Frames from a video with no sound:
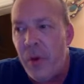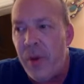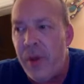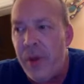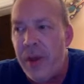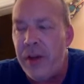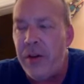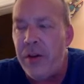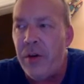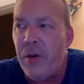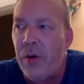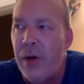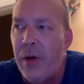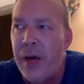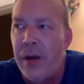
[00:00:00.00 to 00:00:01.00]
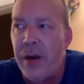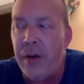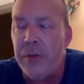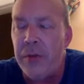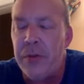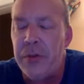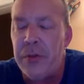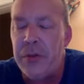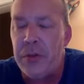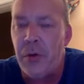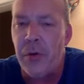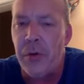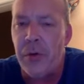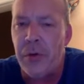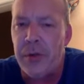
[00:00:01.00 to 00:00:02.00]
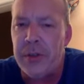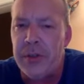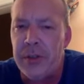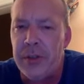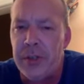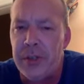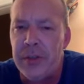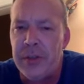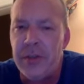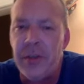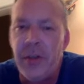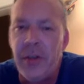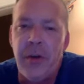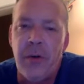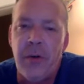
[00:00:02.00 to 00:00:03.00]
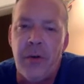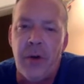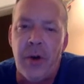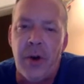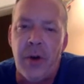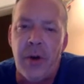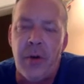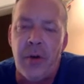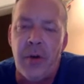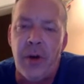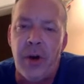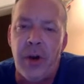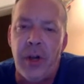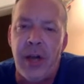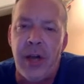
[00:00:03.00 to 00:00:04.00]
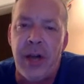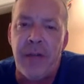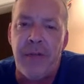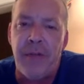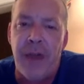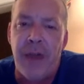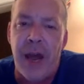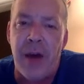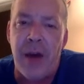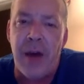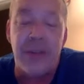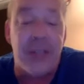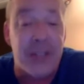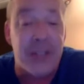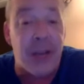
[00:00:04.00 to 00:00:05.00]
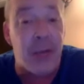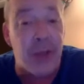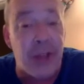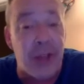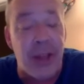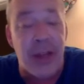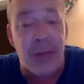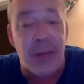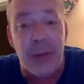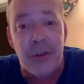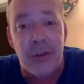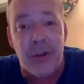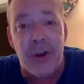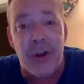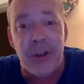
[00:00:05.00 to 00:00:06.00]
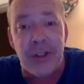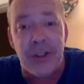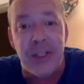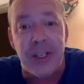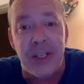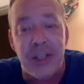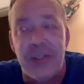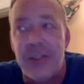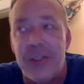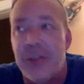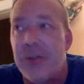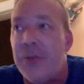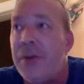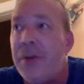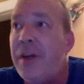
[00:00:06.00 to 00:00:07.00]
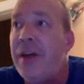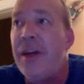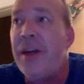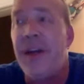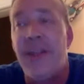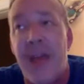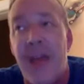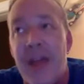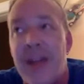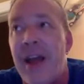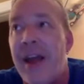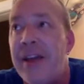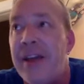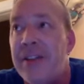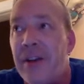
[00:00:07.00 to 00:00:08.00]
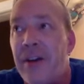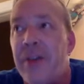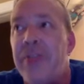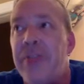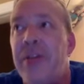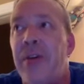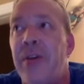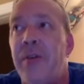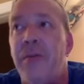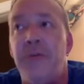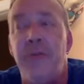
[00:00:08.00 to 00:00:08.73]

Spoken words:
than, oh, I don't know, sonorousness. Or a lot of frowns, because I really like Richard Garcia too, and that guy is also